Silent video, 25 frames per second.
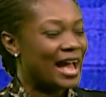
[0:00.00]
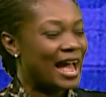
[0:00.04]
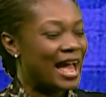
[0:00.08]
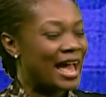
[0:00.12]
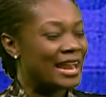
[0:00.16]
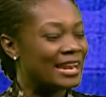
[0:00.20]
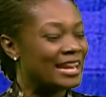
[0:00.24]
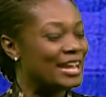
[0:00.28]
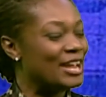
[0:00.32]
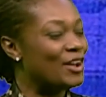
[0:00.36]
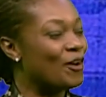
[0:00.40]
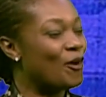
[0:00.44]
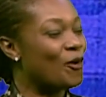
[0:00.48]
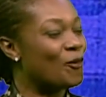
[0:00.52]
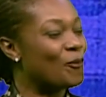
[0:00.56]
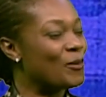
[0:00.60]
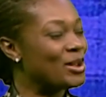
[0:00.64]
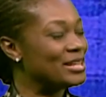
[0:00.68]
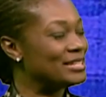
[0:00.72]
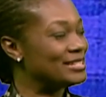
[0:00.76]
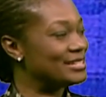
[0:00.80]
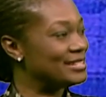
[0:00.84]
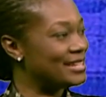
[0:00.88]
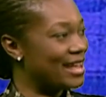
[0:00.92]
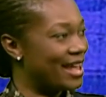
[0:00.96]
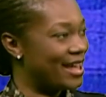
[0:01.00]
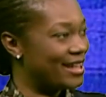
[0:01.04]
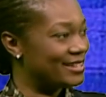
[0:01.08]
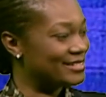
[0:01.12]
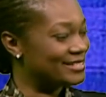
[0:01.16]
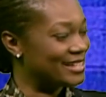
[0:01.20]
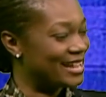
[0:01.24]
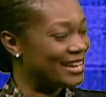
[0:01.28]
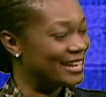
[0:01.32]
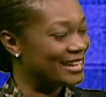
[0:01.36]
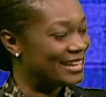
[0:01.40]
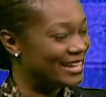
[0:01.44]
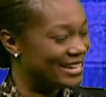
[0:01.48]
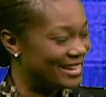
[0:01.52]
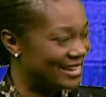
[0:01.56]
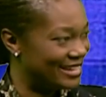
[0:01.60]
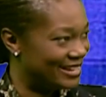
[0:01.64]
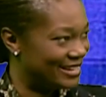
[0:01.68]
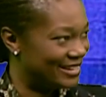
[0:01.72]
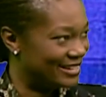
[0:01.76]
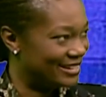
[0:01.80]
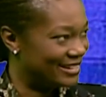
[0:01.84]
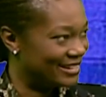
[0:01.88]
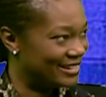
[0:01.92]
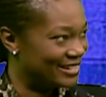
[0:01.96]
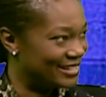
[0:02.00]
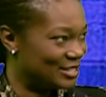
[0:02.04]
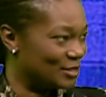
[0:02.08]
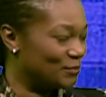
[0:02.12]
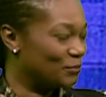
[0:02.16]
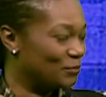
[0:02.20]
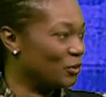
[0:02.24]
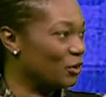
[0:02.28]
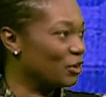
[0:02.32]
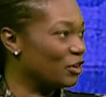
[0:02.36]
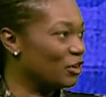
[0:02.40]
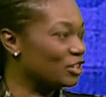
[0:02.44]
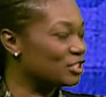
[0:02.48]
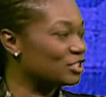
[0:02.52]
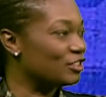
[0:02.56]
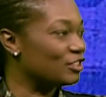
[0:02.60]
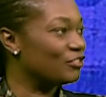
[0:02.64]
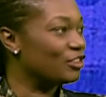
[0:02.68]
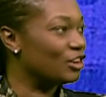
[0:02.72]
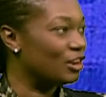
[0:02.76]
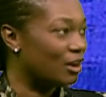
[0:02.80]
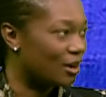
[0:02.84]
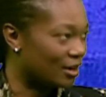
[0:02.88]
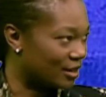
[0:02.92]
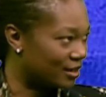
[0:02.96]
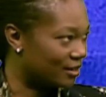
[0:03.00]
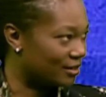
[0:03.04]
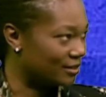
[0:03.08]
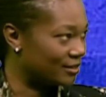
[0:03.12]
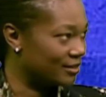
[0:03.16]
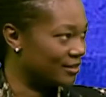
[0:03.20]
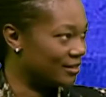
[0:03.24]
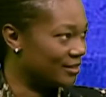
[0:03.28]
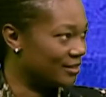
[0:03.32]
And he always says that he is a product of luck.